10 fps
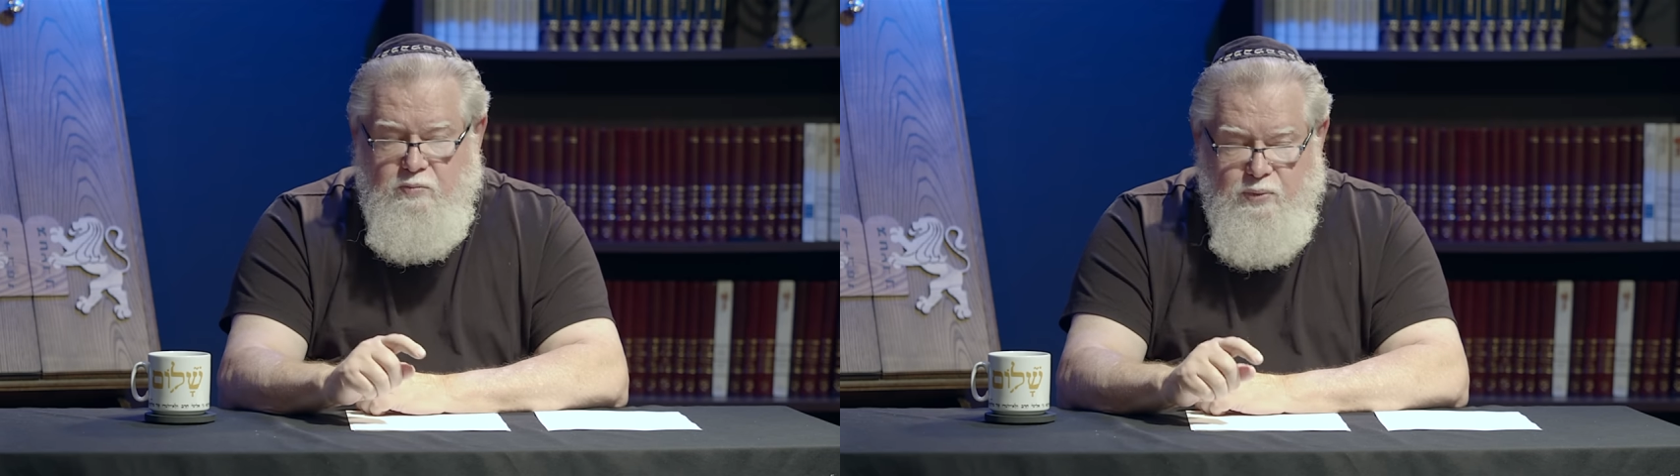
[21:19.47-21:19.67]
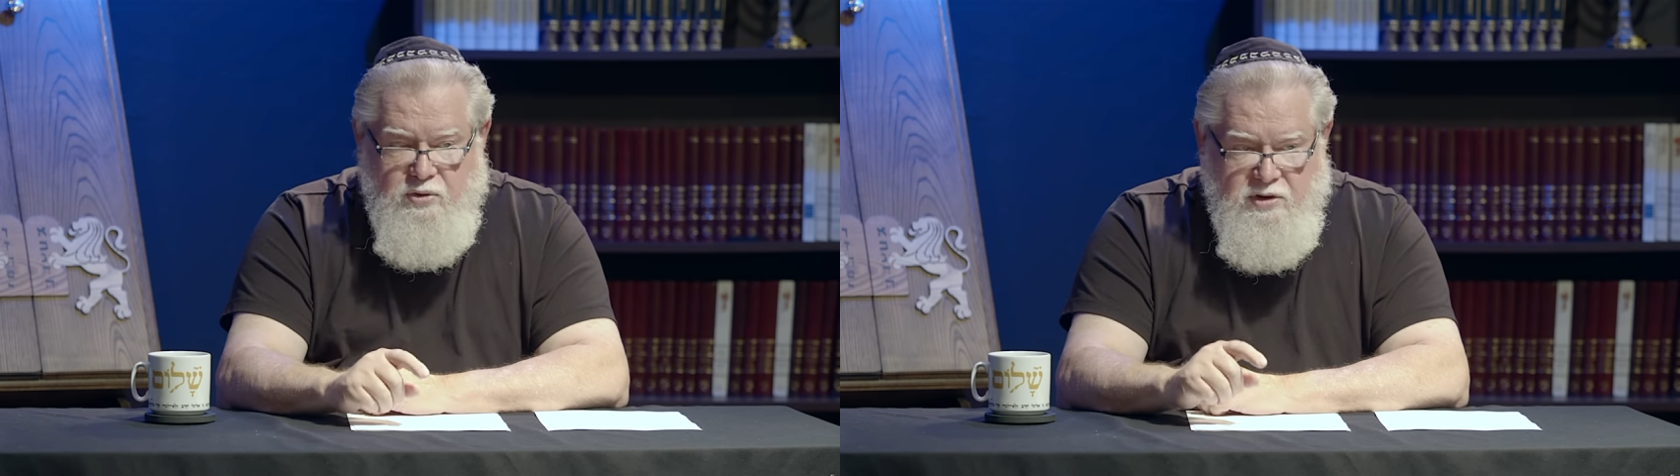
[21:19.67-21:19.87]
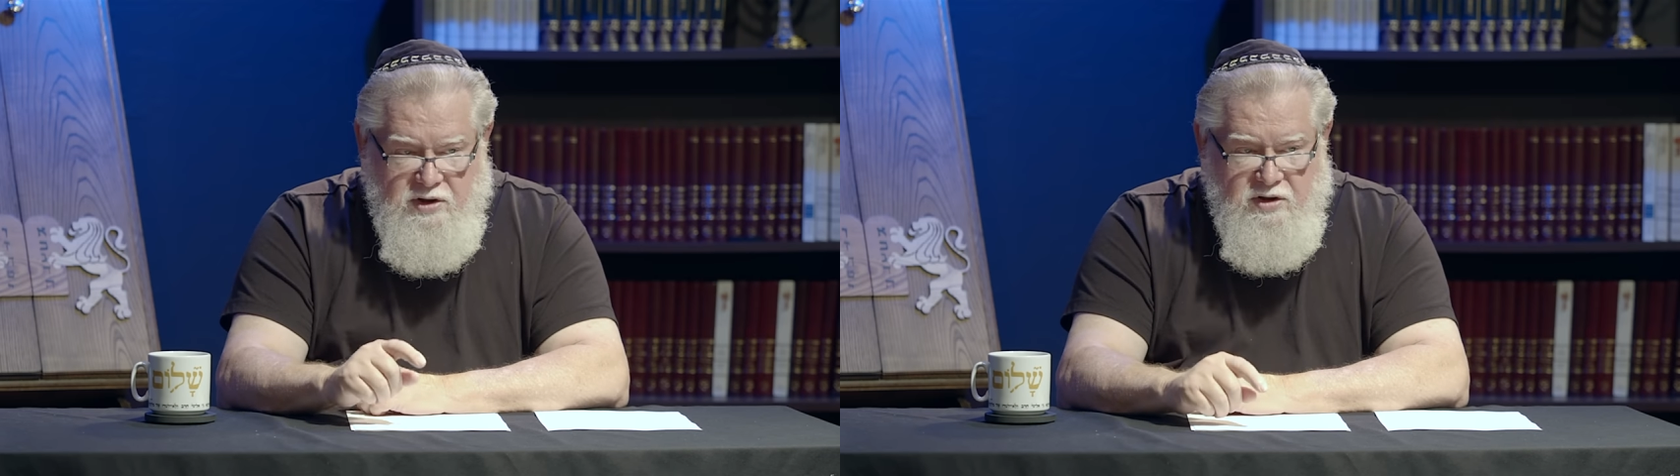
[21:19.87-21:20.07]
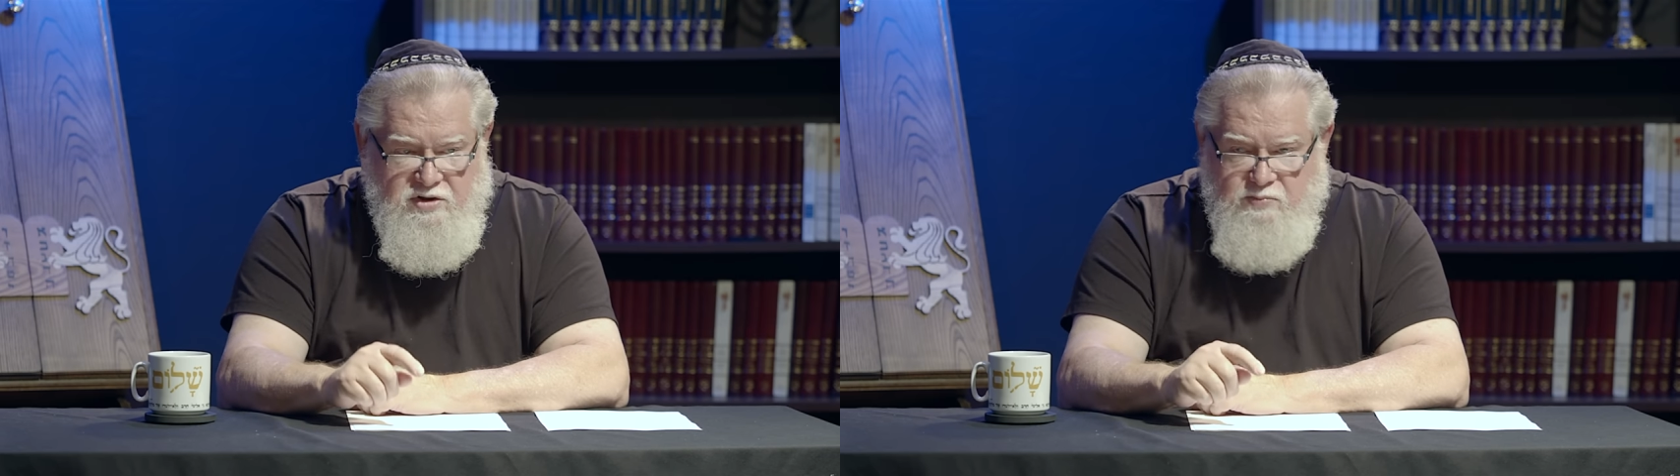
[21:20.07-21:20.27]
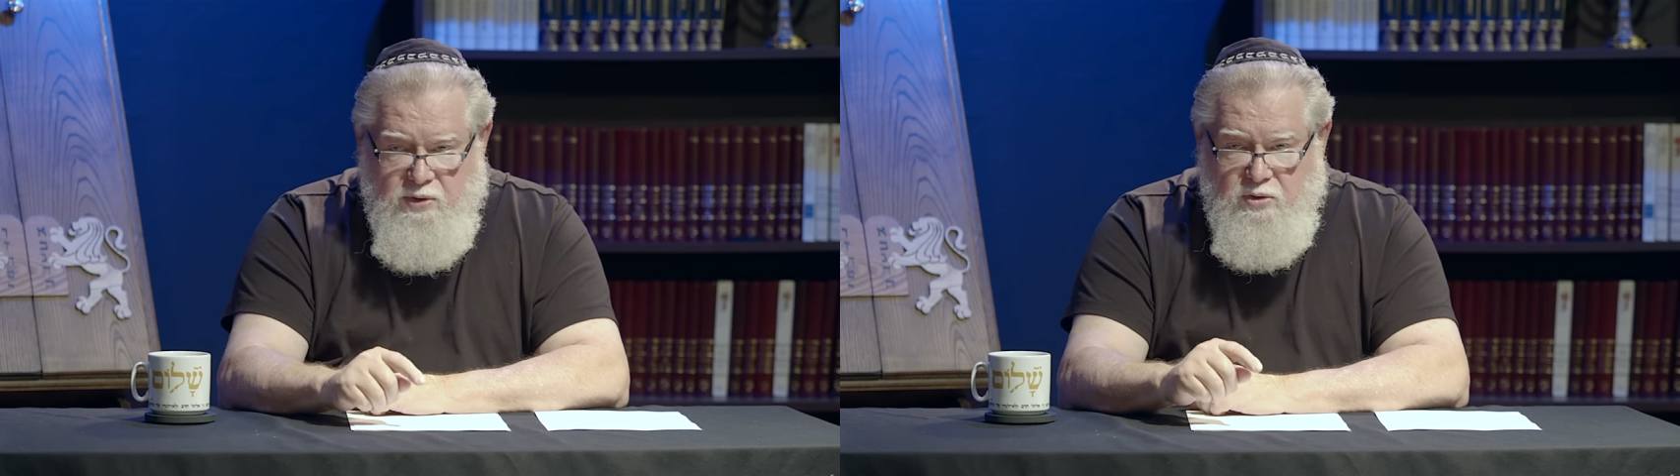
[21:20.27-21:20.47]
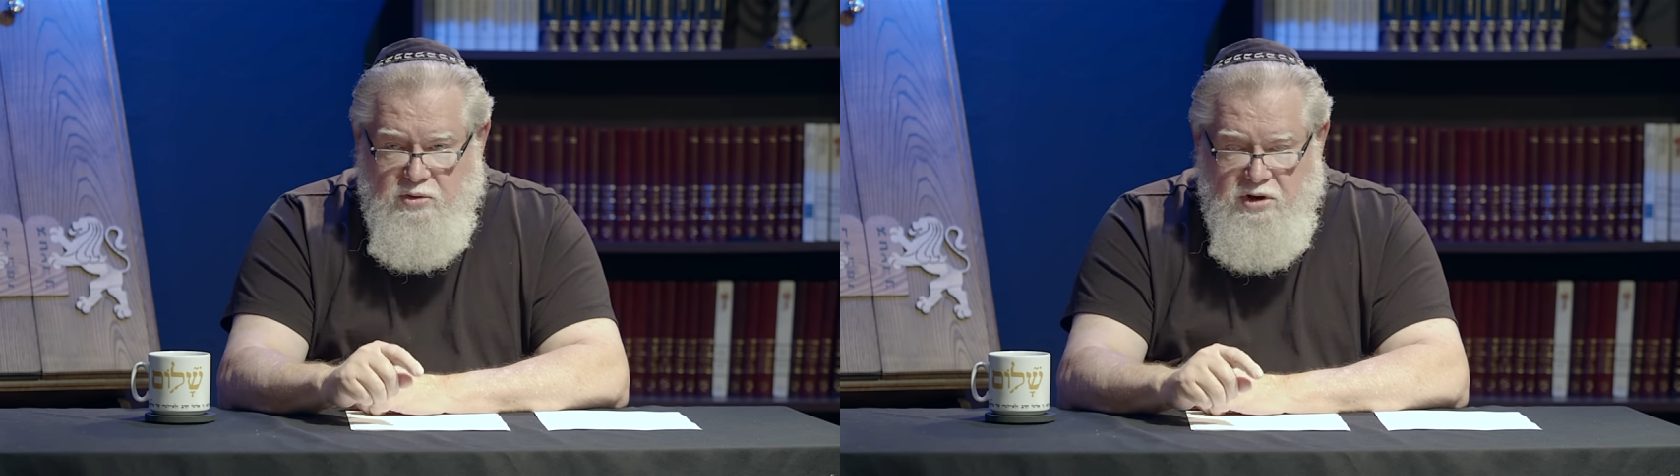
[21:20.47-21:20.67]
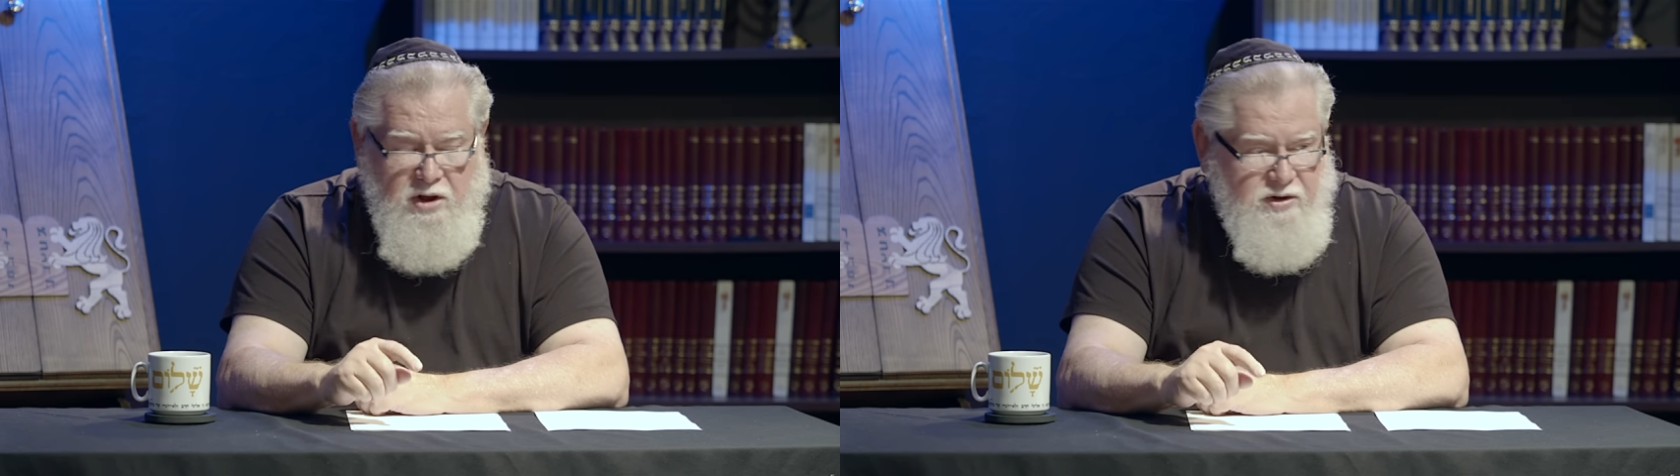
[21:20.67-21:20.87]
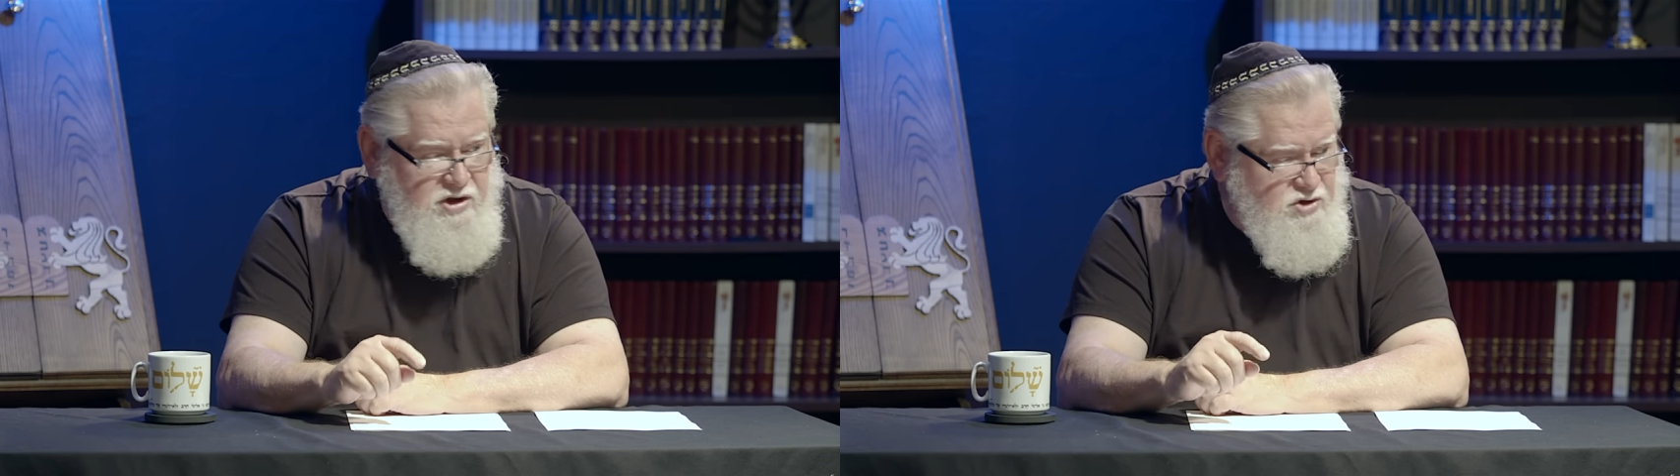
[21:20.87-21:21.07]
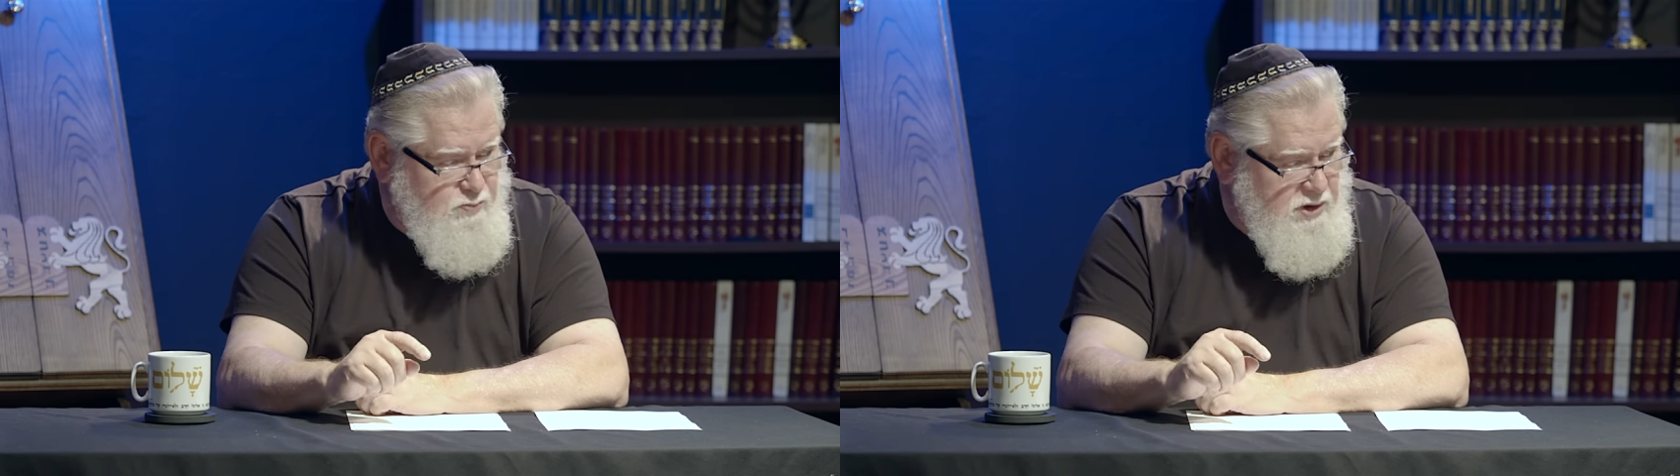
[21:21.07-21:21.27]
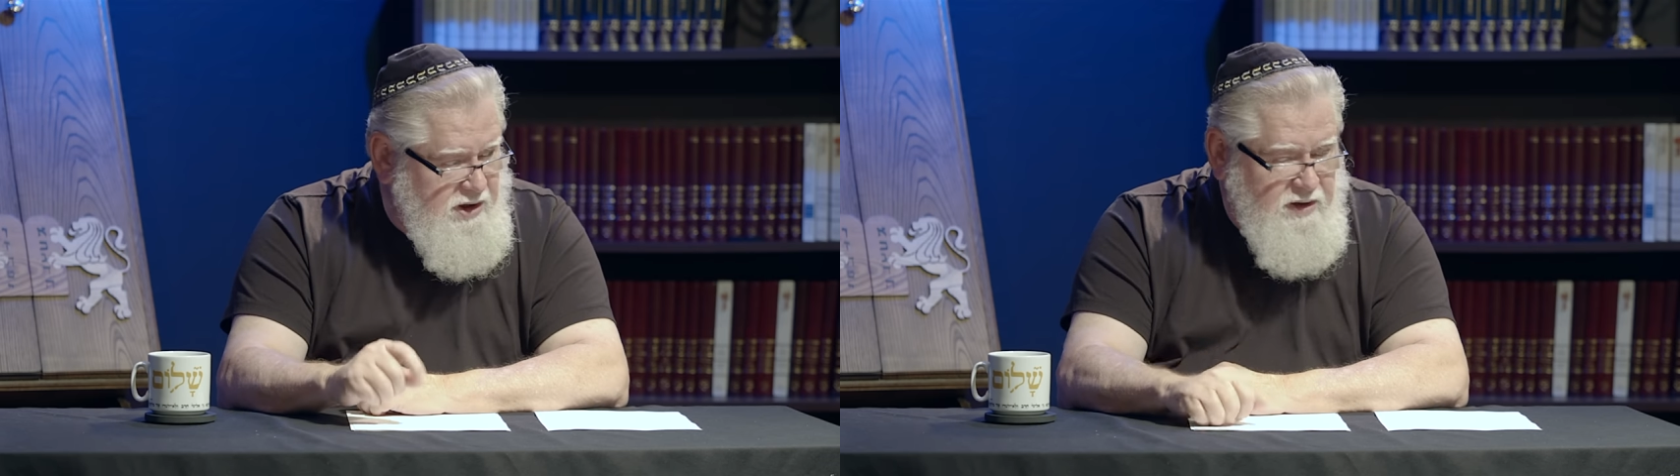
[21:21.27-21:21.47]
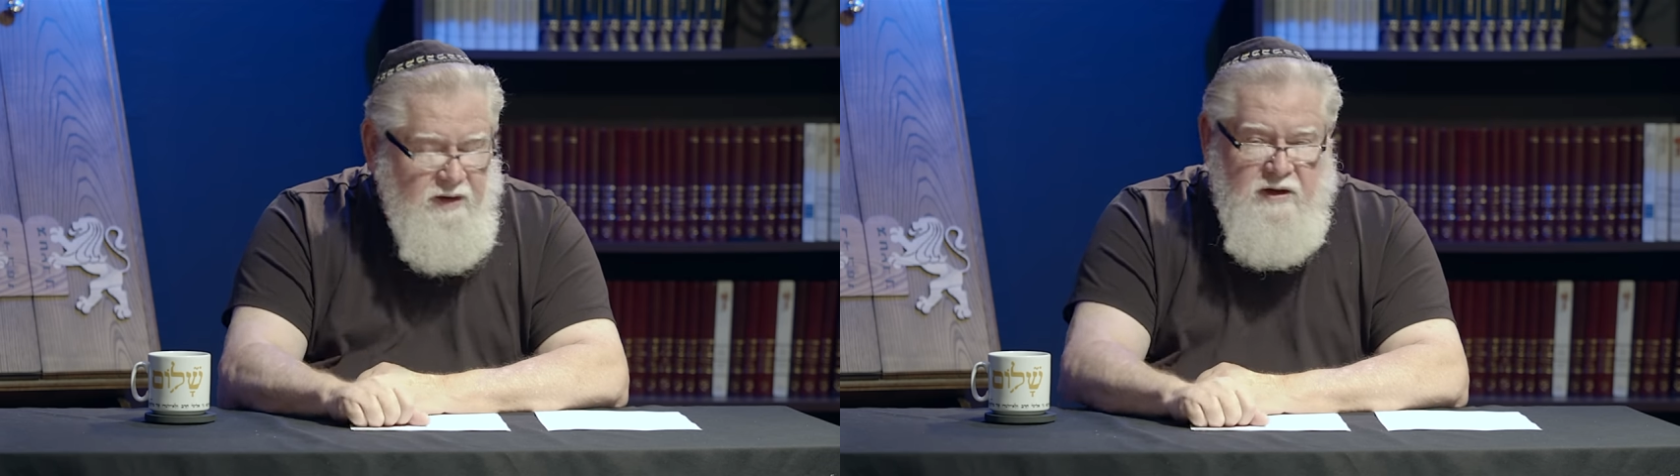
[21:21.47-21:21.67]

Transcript: put in this bowl on this plate,